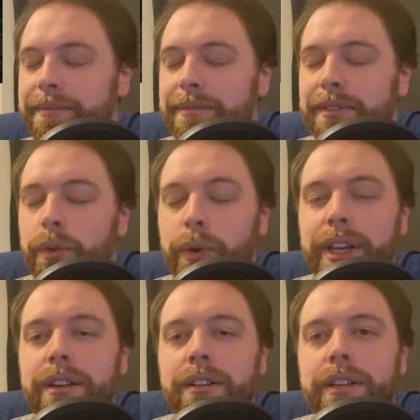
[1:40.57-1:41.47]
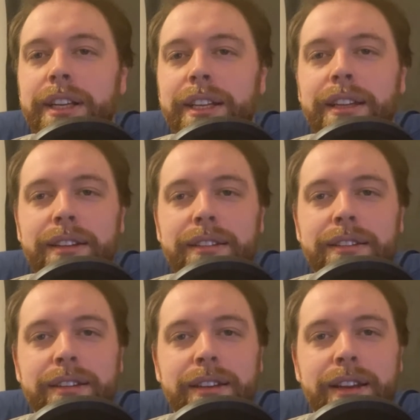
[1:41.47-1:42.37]
When you look at it
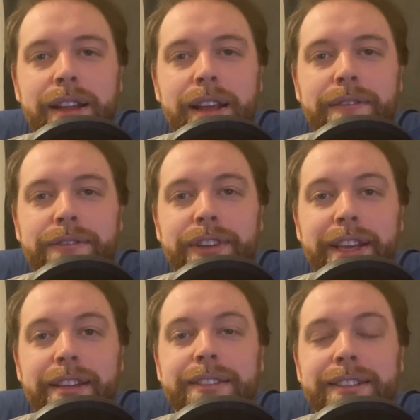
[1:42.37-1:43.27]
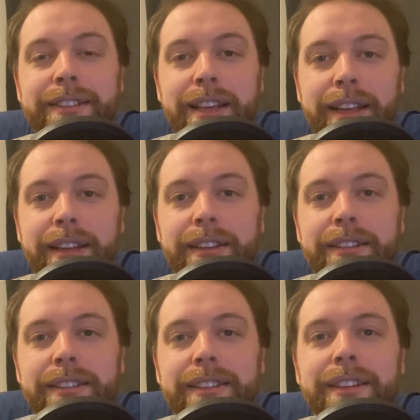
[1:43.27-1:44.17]
in VLC,
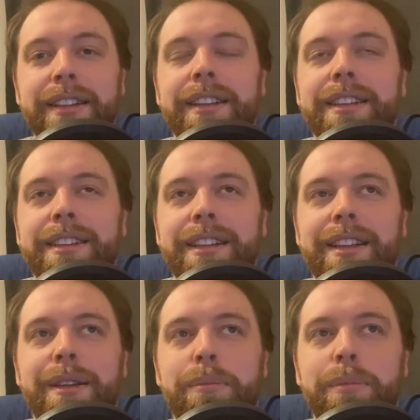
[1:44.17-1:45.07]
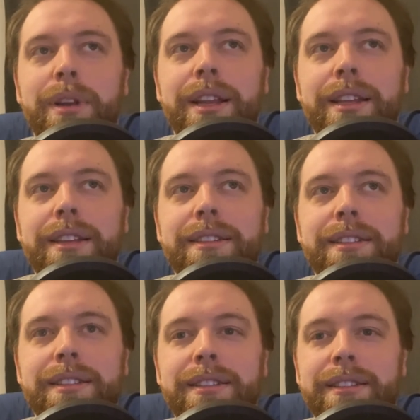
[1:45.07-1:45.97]
it plays
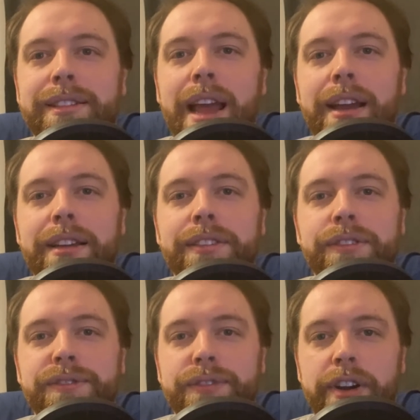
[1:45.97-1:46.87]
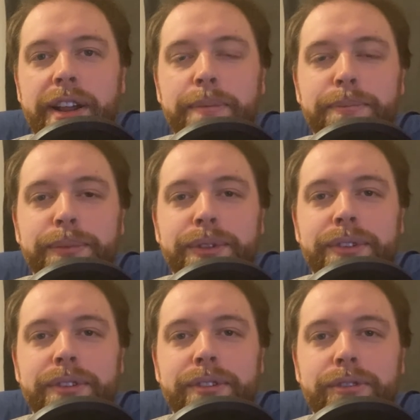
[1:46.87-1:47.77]
staggered frames
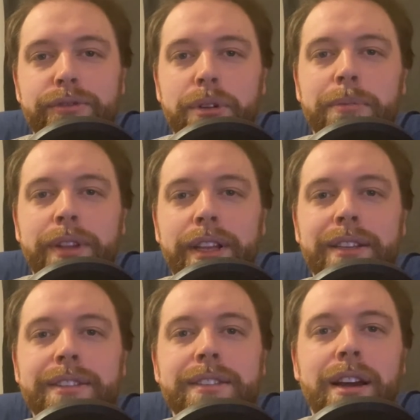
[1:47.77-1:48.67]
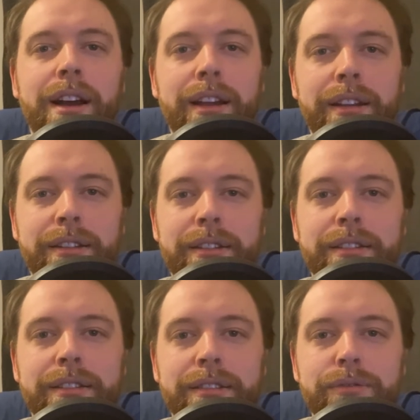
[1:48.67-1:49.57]
from the entire
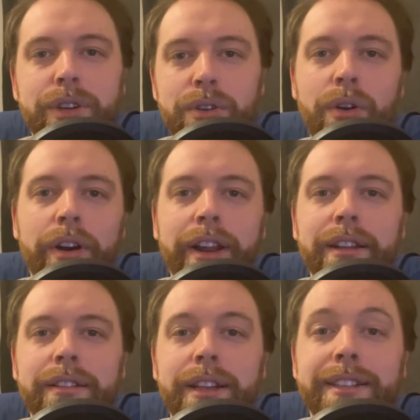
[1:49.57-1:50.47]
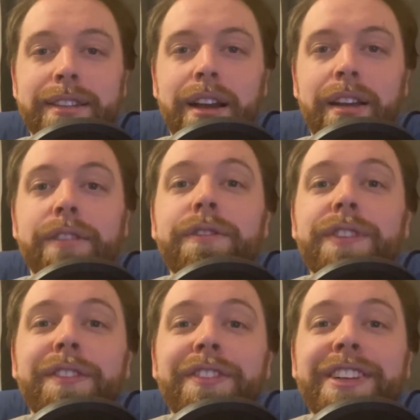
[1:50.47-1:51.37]
recording, the entire
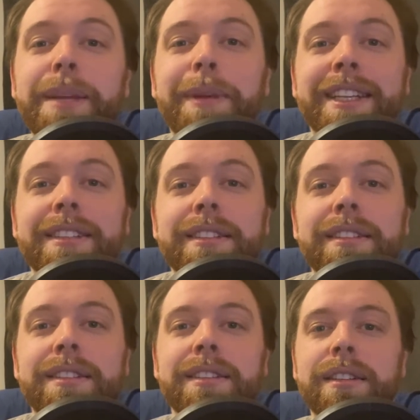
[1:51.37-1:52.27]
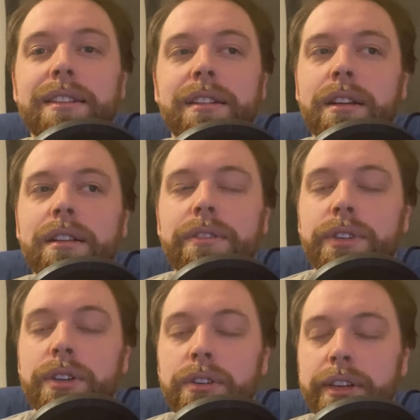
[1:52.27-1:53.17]
50 minutes of
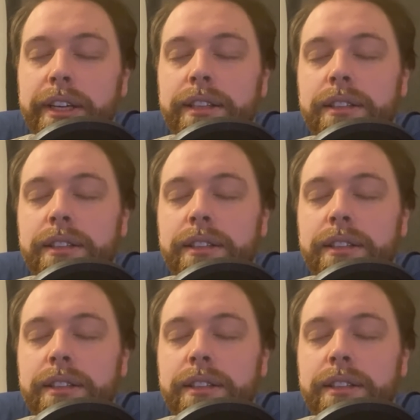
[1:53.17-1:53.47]
recording,